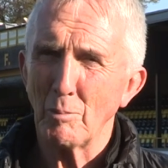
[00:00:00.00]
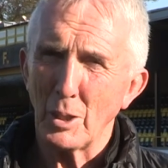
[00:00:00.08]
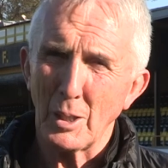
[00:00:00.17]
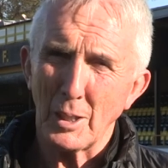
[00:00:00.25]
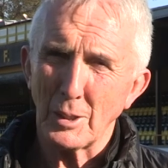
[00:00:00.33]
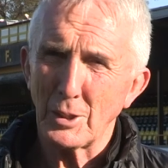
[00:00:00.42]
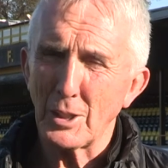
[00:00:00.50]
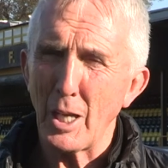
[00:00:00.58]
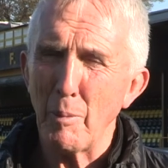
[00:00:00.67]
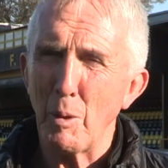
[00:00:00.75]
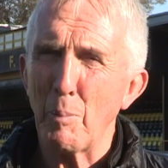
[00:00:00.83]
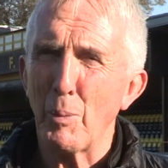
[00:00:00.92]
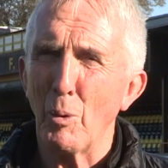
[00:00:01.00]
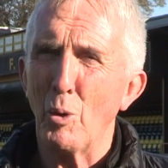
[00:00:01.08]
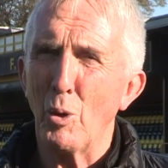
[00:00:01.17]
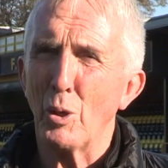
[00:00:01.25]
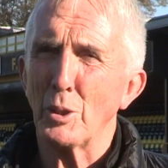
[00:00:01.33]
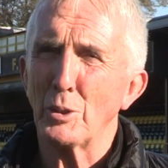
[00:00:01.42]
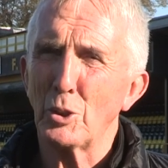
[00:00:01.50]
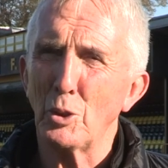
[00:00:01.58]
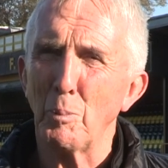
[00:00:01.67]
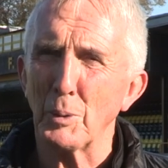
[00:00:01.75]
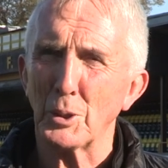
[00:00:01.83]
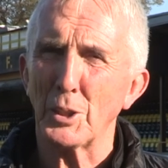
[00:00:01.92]
a semi pro or
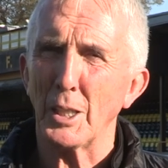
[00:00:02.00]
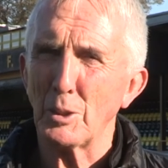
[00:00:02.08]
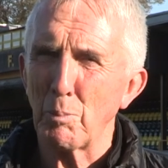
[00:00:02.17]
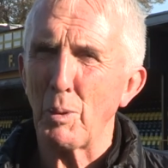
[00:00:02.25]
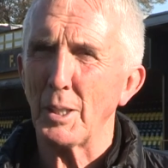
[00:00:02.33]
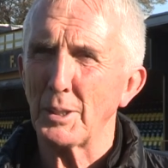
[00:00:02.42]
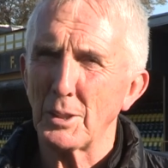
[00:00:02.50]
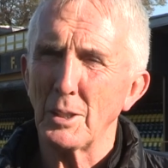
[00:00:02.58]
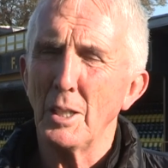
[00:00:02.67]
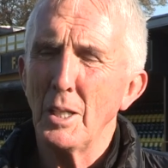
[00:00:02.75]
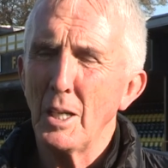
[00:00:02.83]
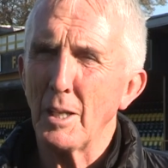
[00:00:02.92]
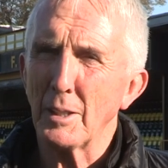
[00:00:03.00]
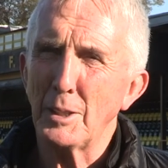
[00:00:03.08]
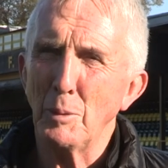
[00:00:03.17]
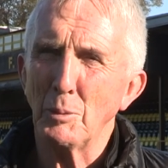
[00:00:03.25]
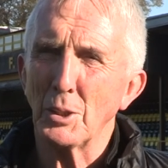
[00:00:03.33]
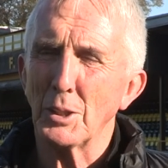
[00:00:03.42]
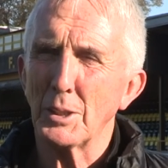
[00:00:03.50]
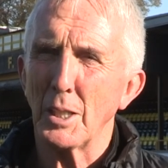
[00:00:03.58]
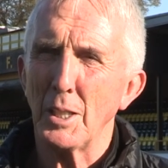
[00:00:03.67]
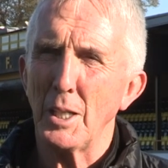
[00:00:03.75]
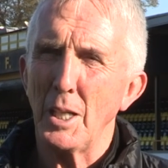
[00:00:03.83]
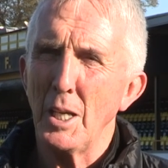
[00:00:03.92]
Super 6 plus other teams the
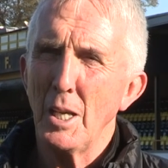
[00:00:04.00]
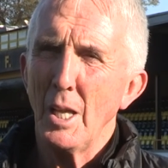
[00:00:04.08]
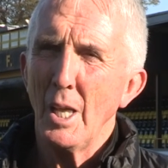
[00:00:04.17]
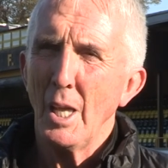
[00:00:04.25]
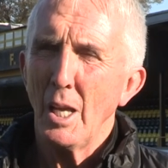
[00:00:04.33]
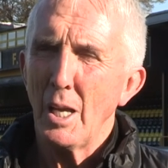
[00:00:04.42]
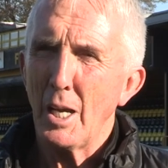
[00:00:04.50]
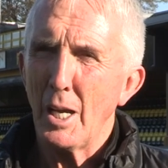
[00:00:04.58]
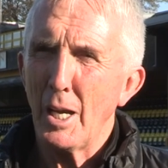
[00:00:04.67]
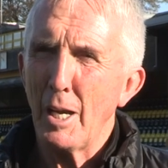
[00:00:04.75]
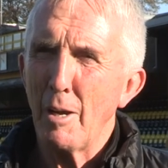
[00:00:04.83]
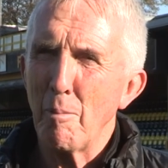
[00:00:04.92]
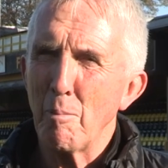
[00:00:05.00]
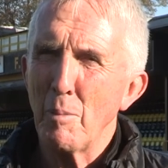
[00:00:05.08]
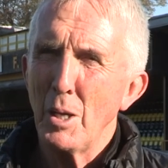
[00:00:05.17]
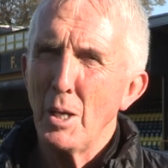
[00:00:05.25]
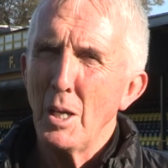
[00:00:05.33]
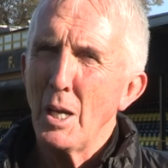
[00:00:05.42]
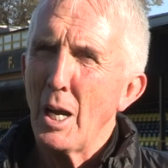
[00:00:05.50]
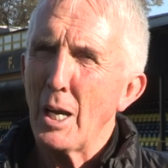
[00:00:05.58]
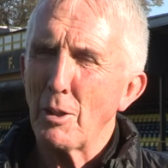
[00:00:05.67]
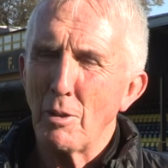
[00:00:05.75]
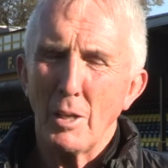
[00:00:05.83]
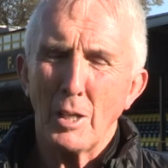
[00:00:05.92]
Sunday. Um, I,
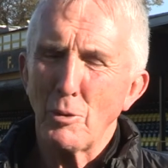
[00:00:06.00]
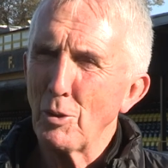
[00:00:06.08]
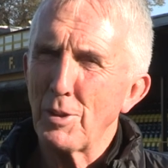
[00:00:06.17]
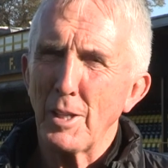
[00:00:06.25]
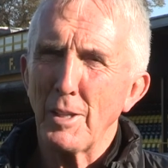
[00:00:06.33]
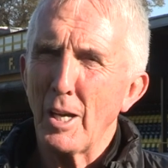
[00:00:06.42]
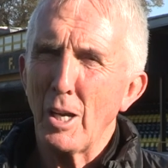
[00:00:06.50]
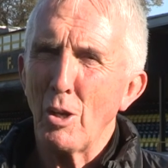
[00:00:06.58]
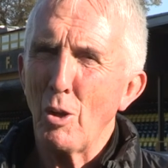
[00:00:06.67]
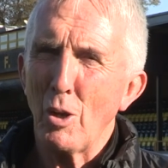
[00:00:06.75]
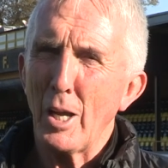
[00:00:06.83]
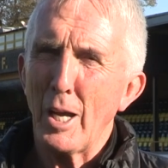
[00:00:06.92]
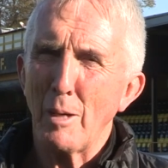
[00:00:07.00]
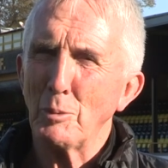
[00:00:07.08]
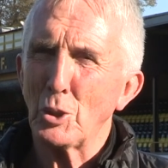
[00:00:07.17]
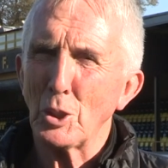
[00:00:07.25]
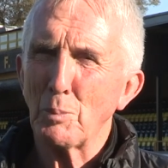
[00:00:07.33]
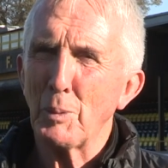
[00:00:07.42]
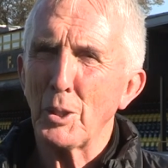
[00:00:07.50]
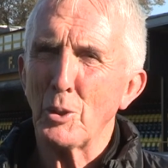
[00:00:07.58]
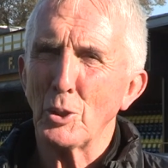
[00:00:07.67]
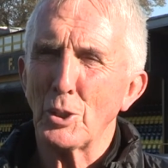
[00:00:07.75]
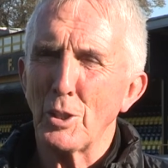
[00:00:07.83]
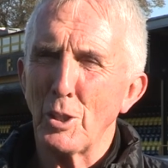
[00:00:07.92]
I don't think that'll all happen just
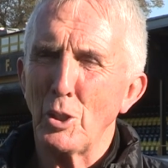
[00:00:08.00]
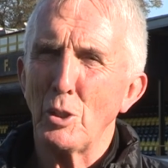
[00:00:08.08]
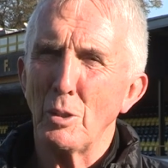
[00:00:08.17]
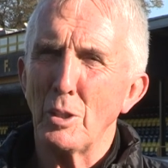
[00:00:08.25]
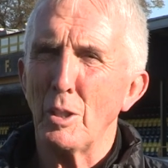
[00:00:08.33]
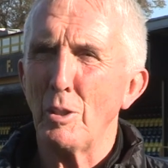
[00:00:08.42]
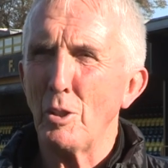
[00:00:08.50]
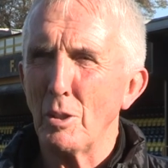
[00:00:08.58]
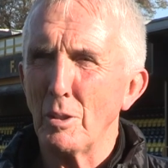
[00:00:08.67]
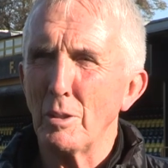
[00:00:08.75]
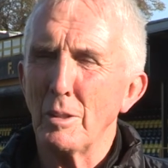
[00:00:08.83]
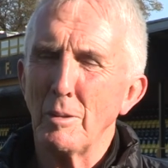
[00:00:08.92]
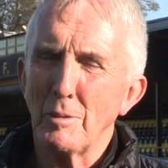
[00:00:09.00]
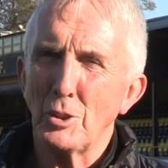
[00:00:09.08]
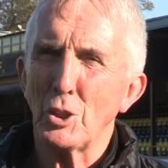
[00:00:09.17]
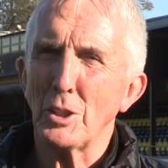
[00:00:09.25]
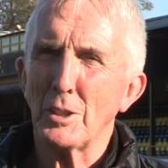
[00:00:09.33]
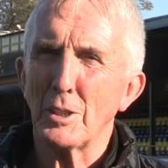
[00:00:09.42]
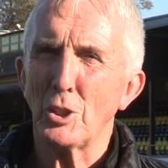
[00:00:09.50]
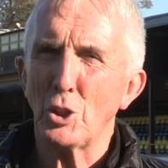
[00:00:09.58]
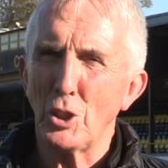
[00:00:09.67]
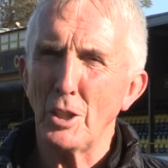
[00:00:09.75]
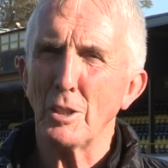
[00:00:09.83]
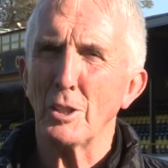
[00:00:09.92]
because of the, the just the
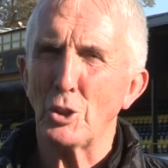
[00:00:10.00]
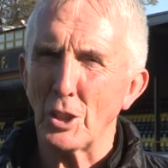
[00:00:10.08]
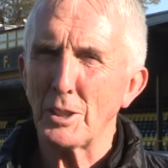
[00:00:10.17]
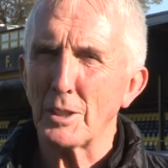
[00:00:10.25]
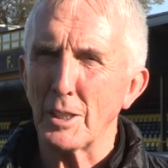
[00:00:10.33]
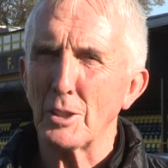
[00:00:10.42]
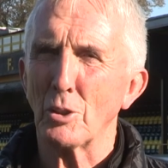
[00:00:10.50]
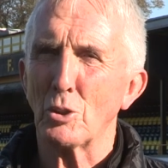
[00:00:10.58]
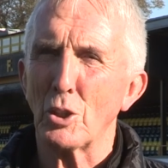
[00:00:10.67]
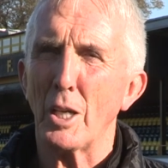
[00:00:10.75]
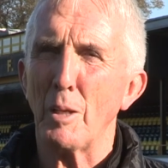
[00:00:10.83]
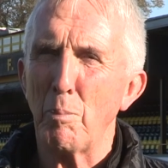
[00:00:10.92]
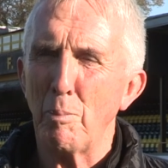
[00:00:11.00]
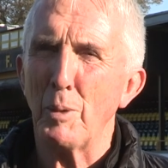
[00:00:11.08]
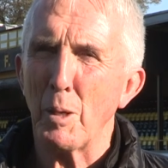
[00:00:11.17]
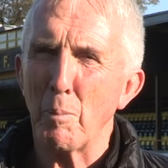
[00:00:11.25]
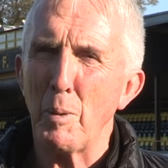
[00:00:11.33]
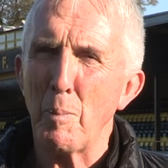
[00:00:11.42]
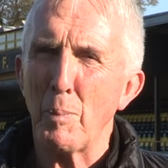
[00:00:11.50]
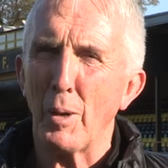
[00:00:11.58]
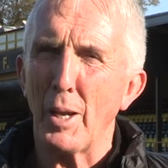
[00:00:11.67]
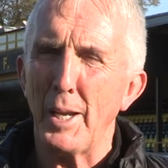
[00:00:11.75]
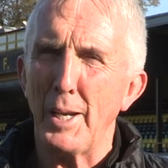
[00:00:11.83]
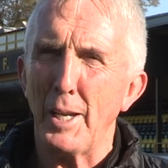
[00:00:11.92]
sheer logistics of trying to bring people
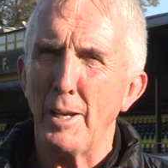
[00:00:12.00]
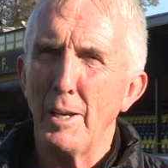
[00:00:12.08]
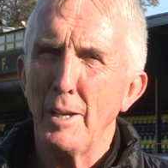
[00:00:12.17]
in and